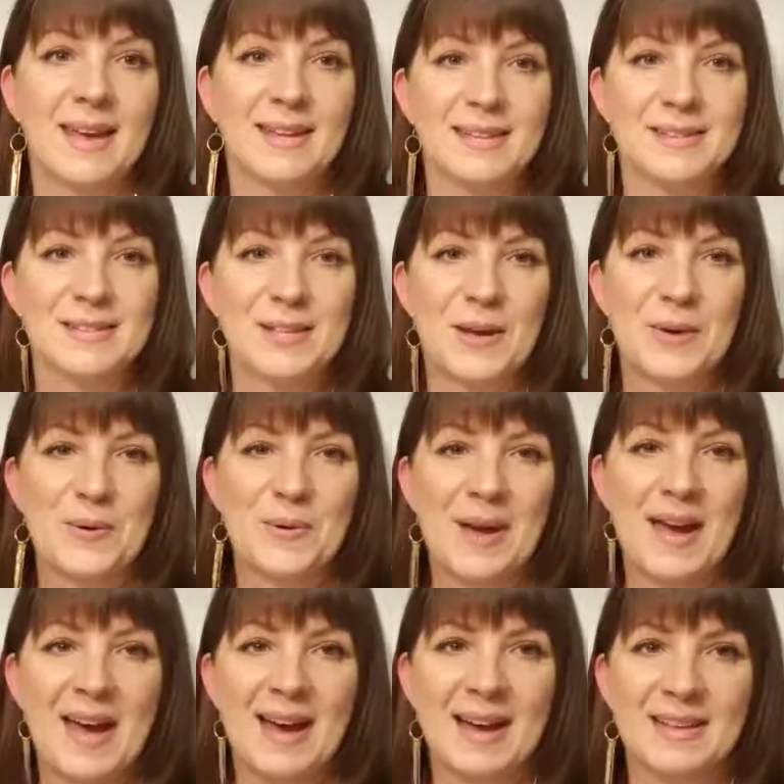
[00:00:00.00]
And so
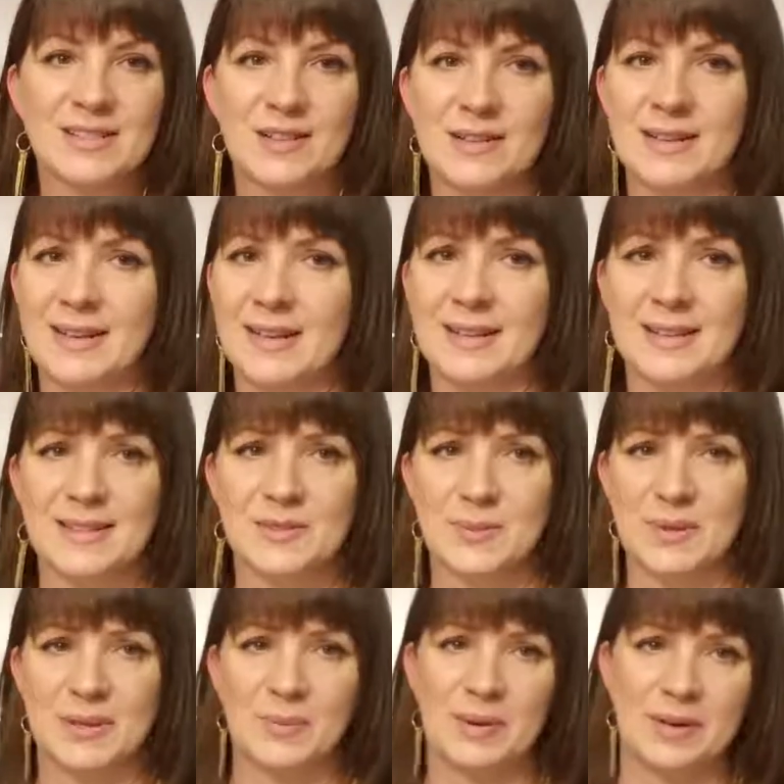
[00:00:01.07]
I started getting these
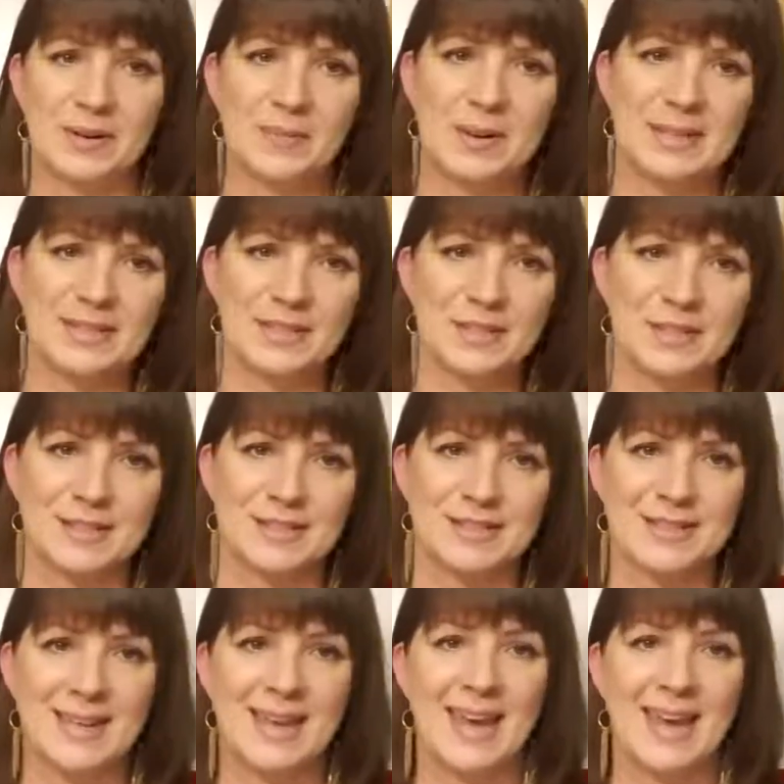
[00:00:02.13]
really weird messages,